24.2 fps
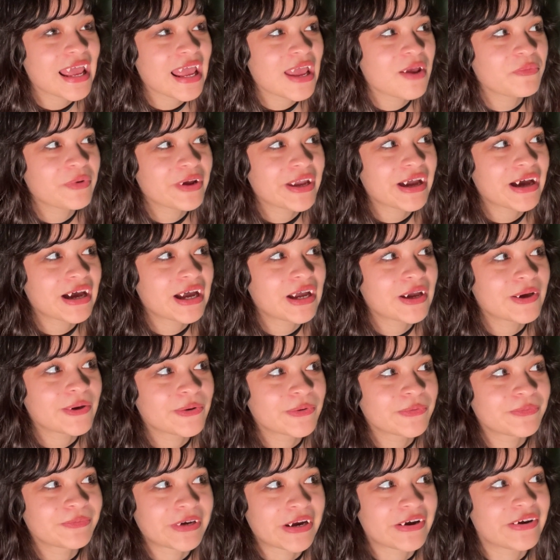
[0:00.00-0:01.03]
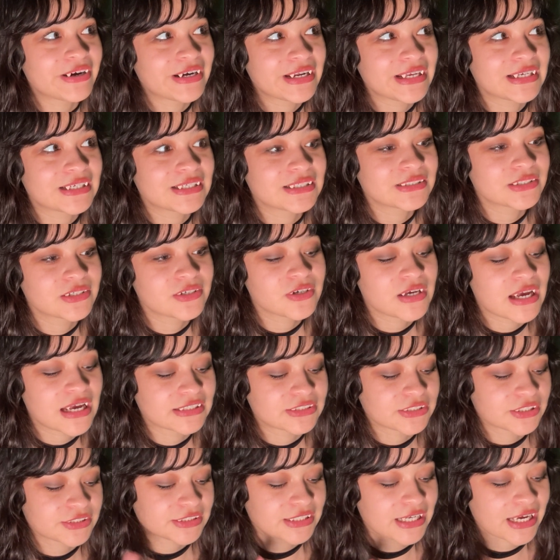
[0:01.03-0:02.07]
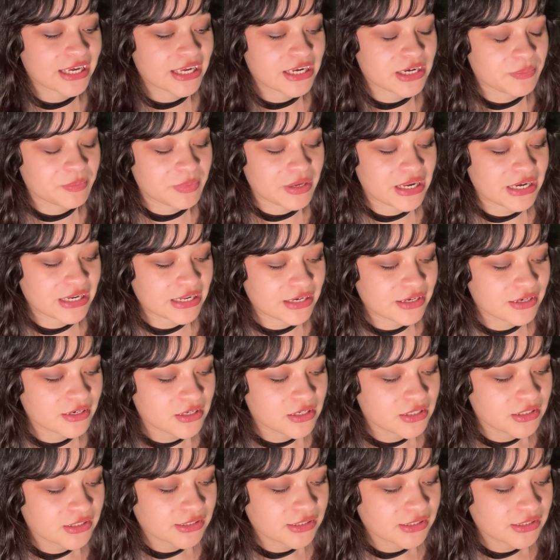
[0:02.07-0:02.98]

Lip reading: and we got Rarity as our second opinion.